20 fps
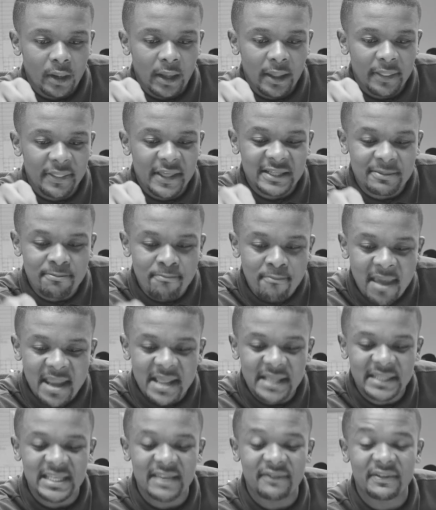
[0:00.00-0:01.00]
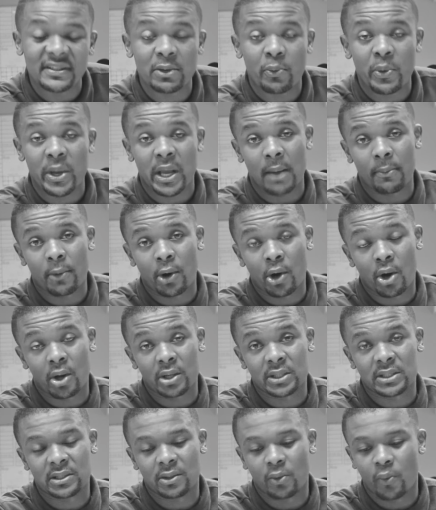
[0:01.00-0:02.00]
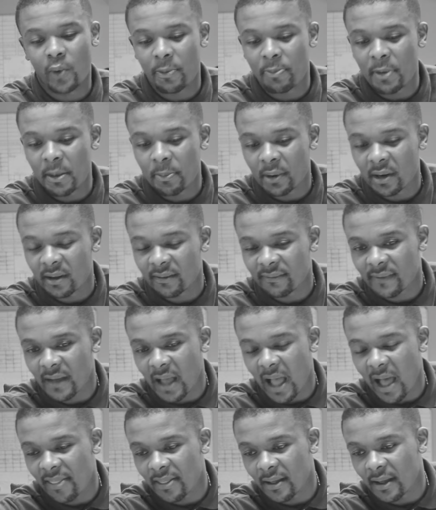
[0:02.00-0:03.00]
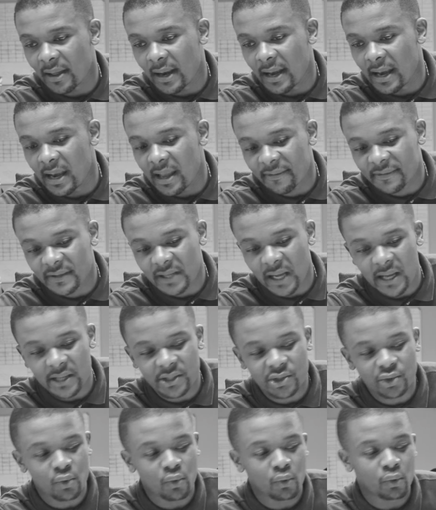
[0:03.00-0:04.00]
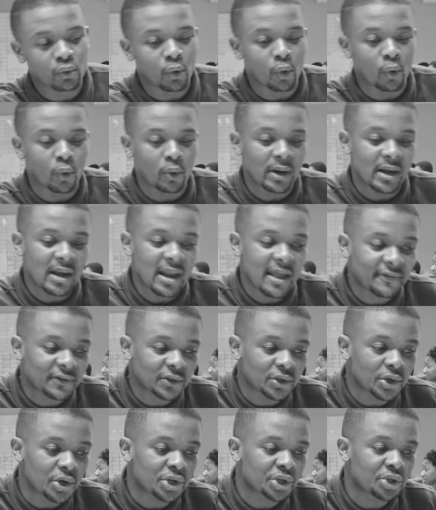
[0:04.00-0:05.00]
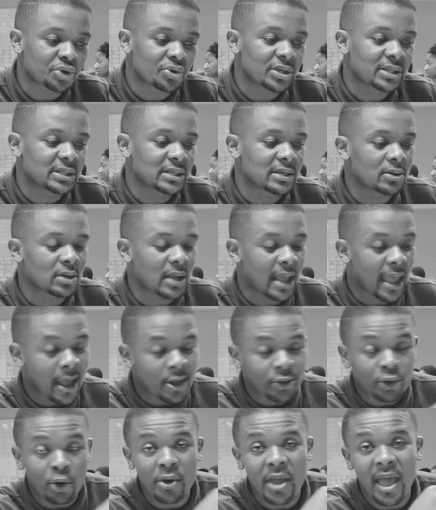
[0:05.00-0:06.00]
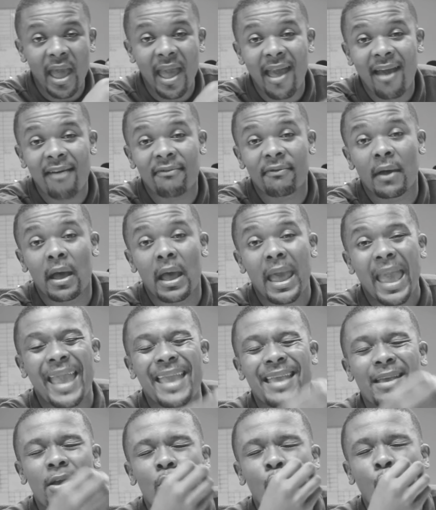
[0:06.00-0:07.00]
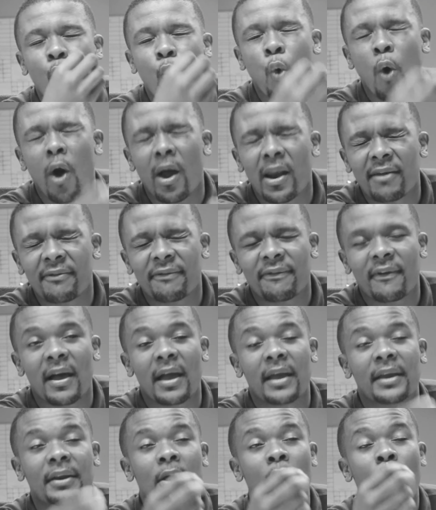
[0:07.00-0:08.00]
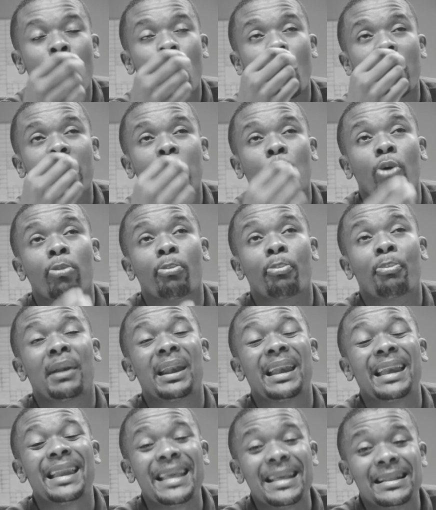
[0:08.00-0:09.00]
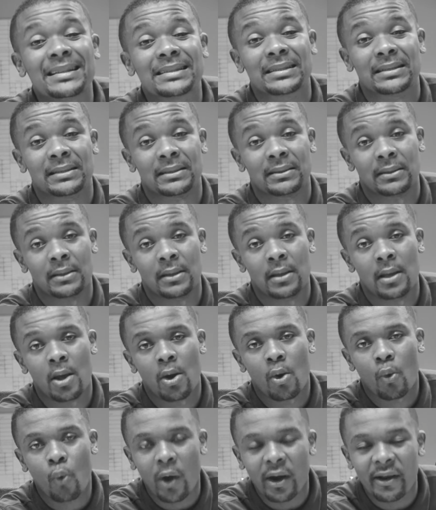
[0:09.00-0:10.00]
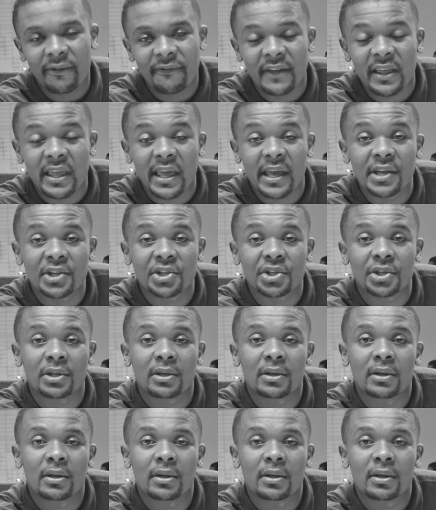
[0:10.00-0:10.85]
there's many CVs that we come across where people have either left high school or left tertiary, don't have a qualified or a complete qualification,